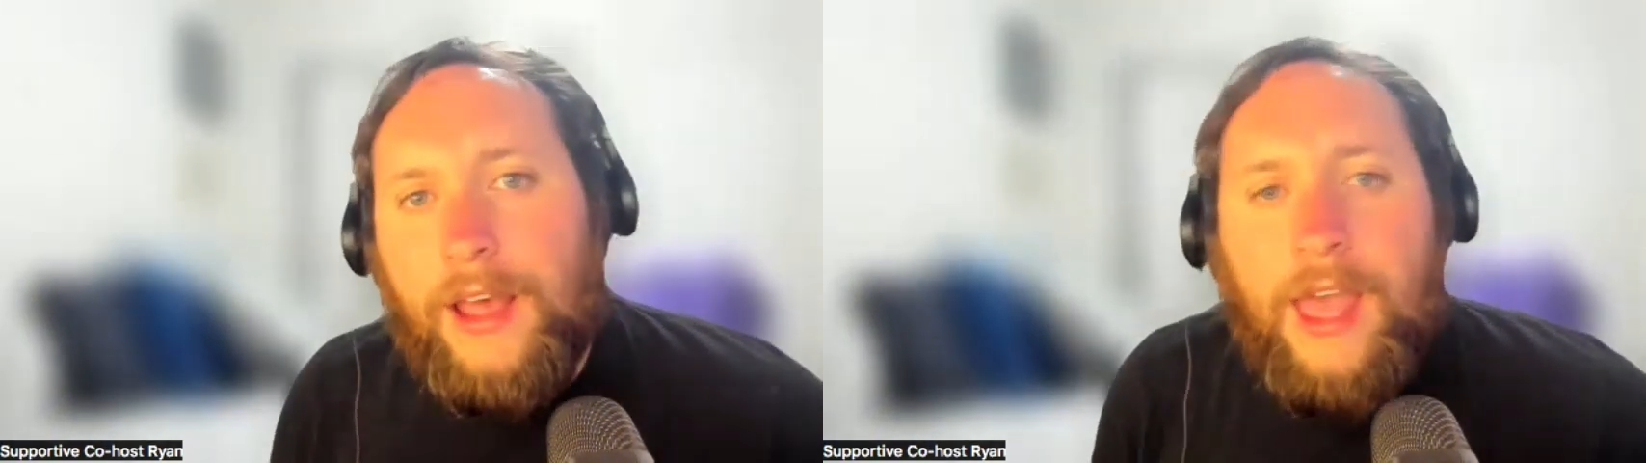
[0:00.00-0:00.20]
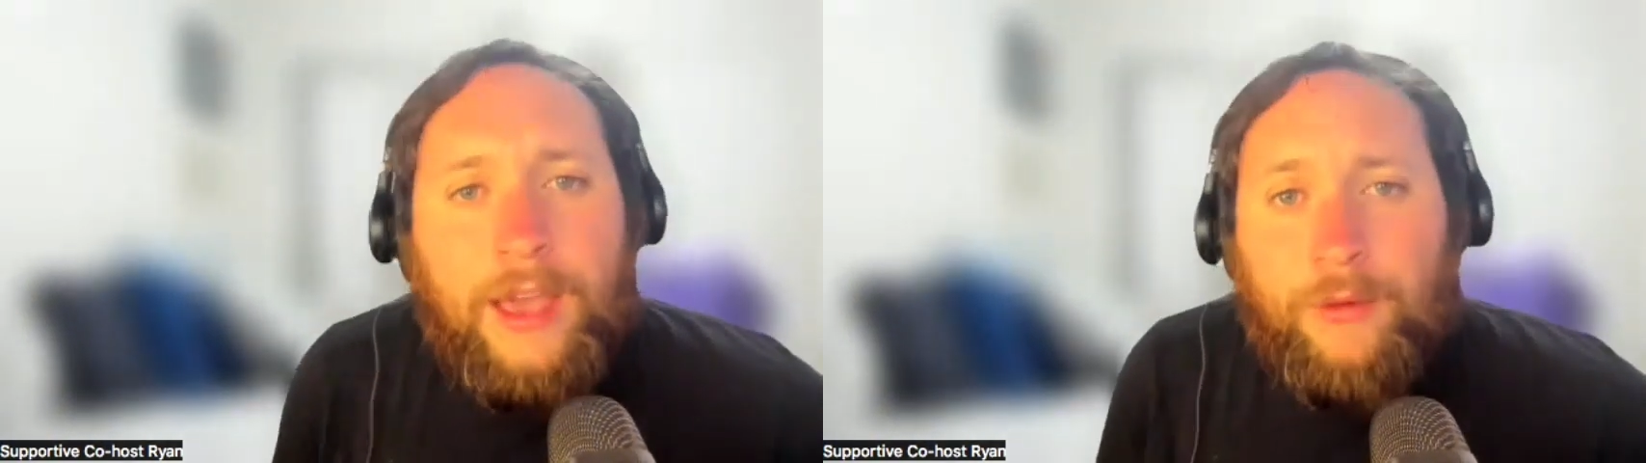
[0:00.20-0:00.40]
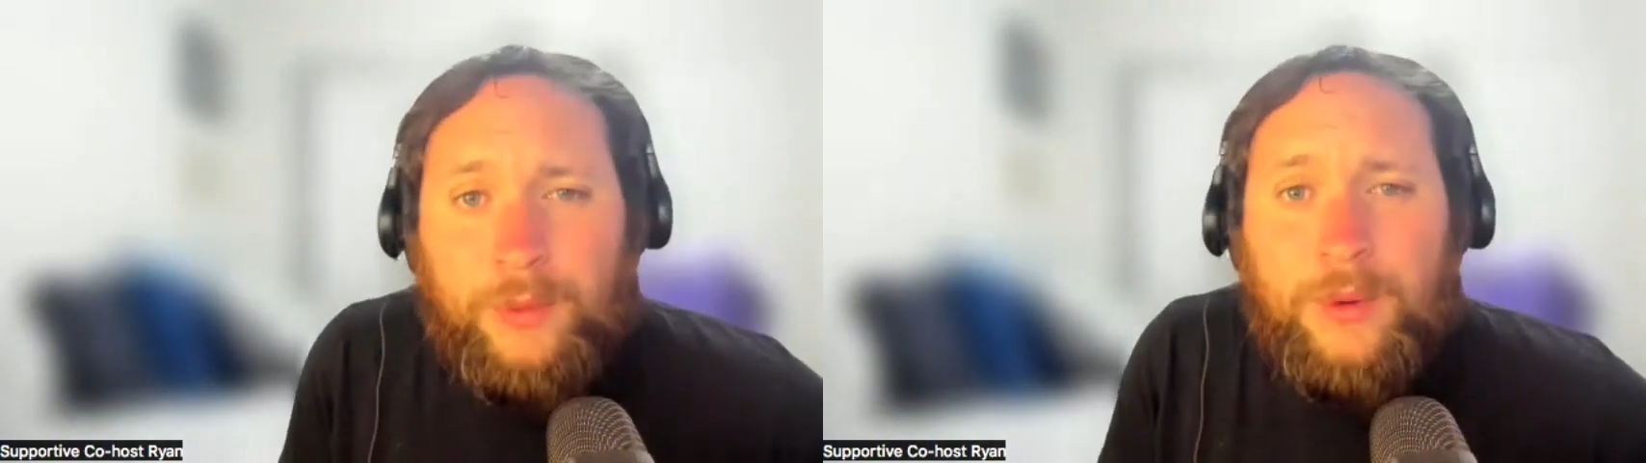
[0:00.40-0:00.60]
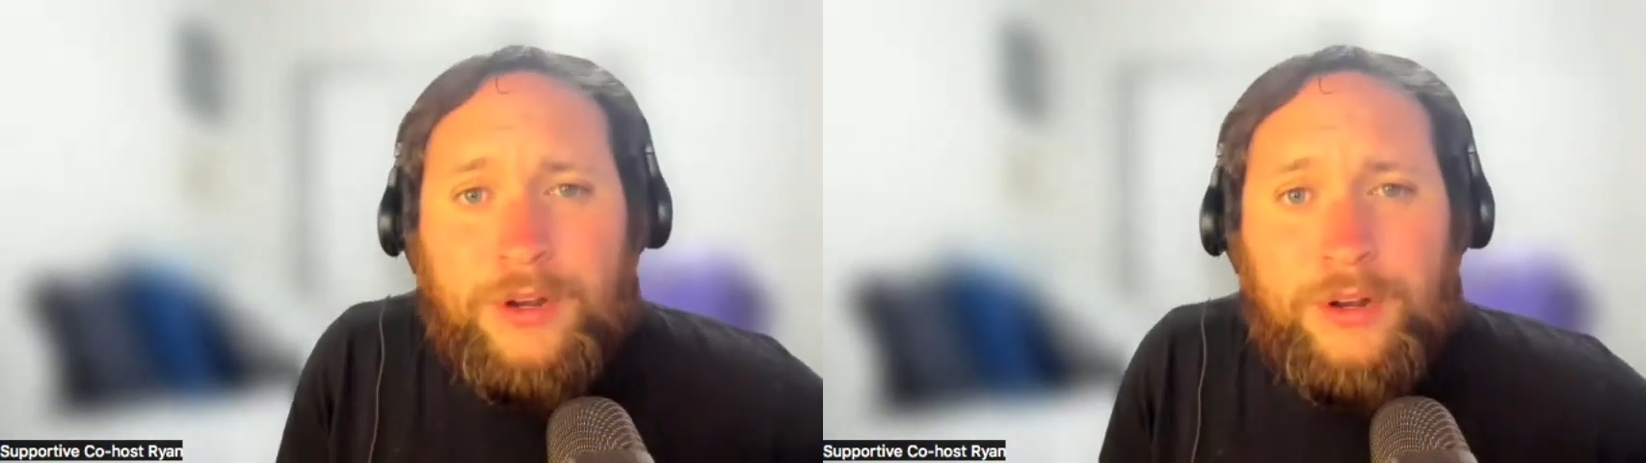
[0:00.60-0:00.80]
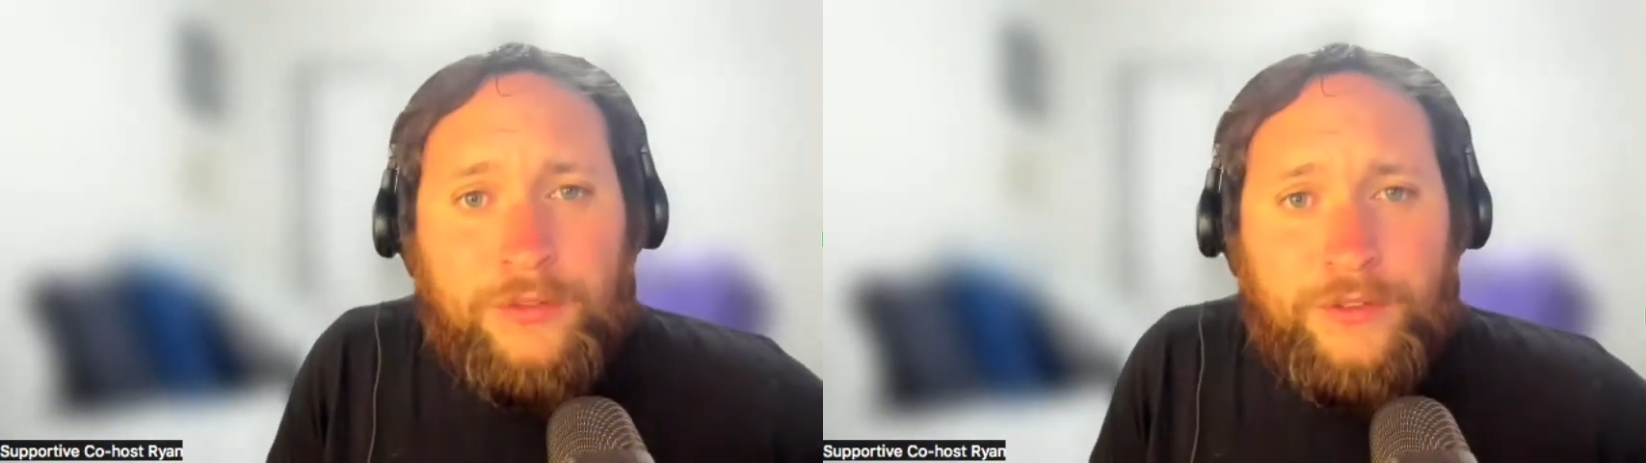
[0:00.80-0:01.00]
a we want
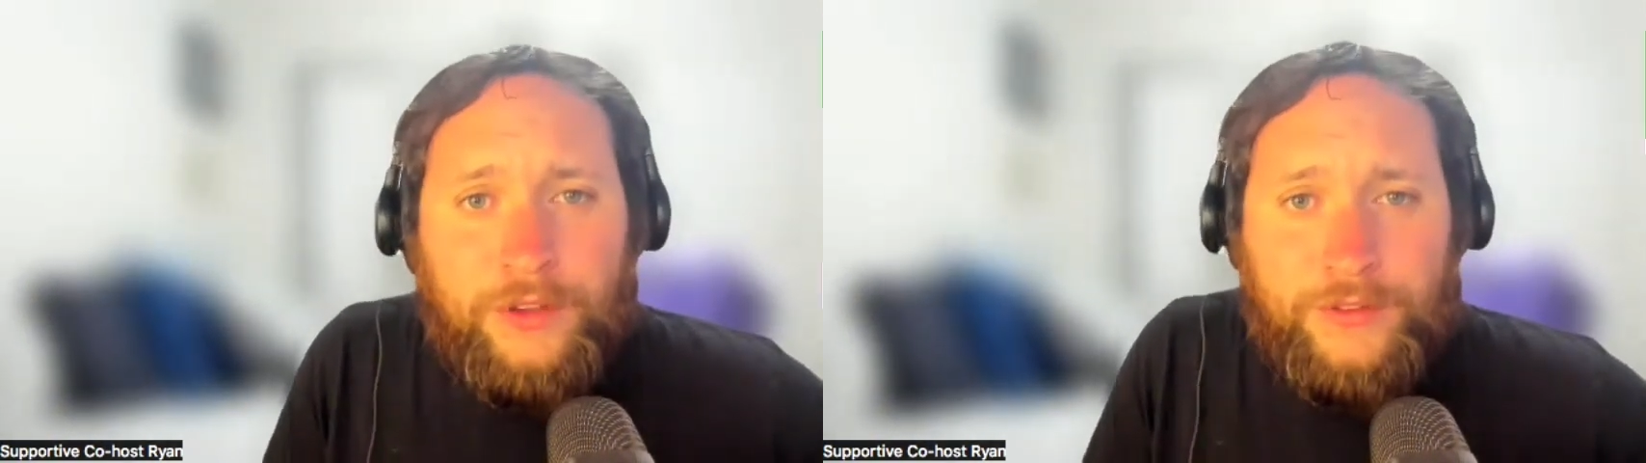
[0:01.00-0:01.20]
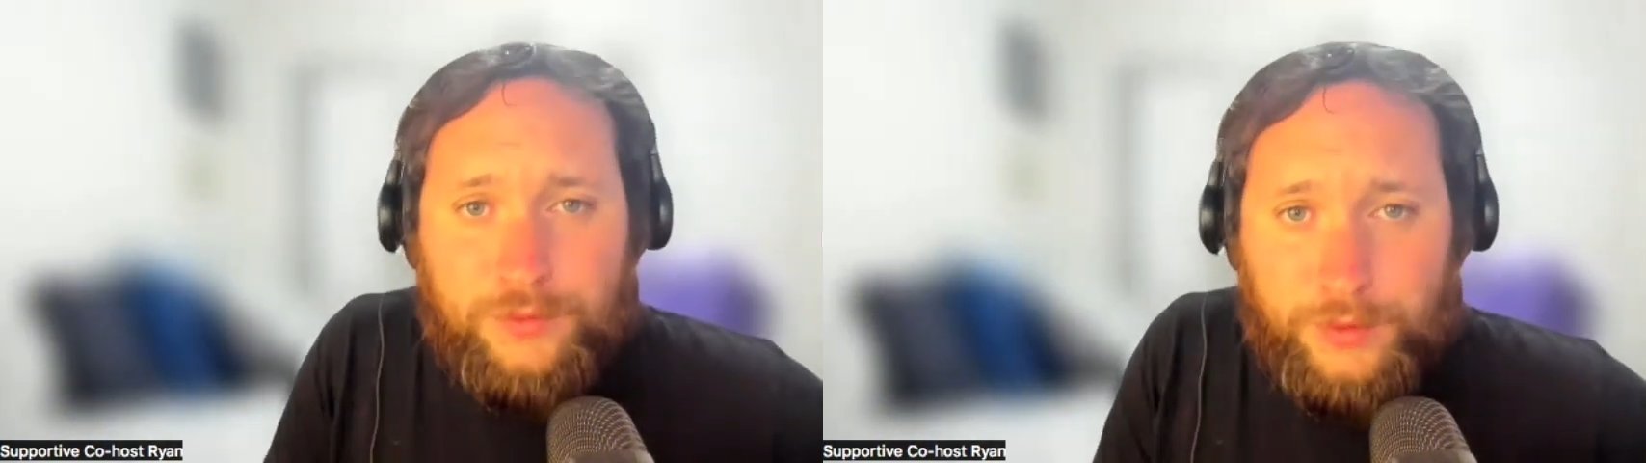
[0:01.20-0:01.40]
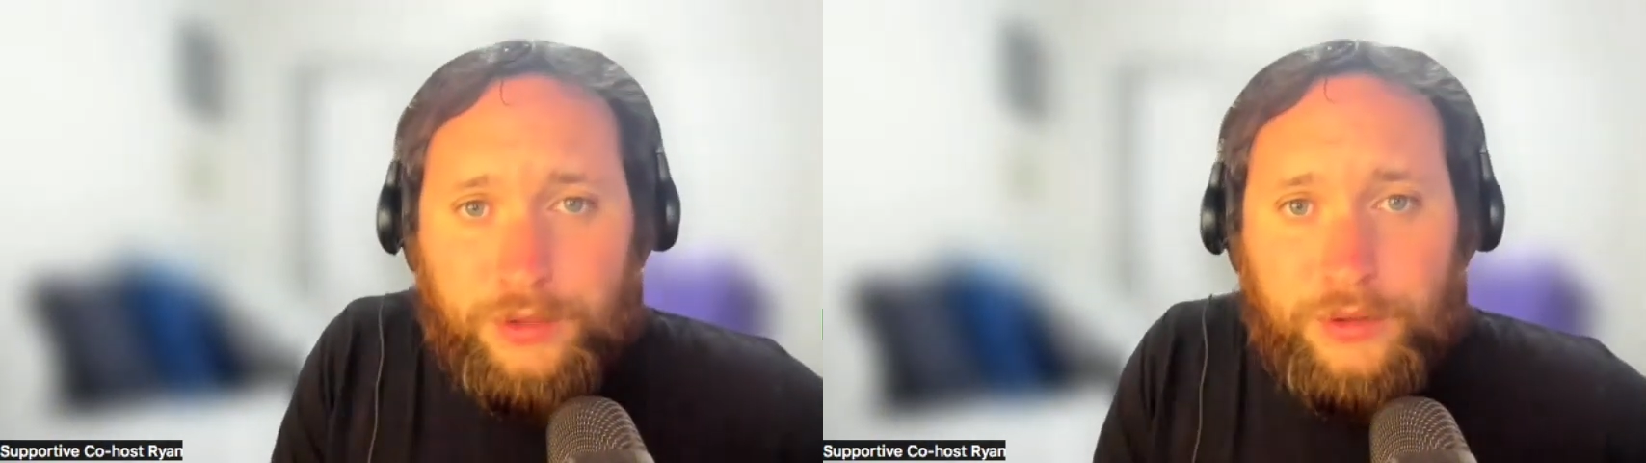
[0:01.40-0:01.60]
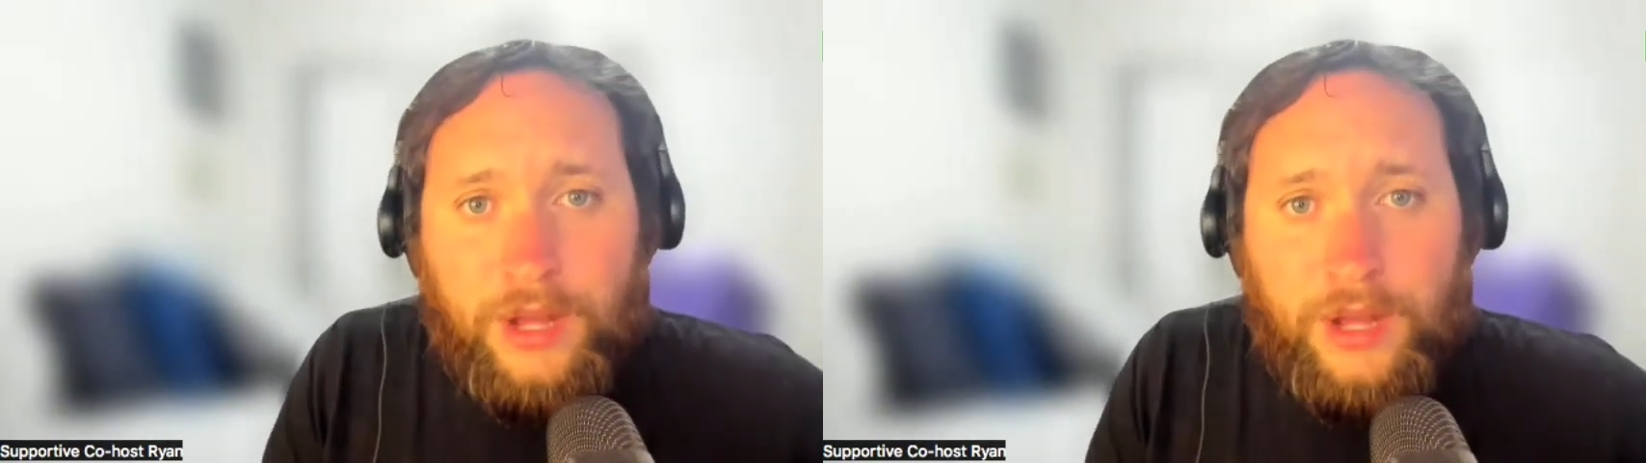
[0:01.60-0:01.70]
to know if, if it's real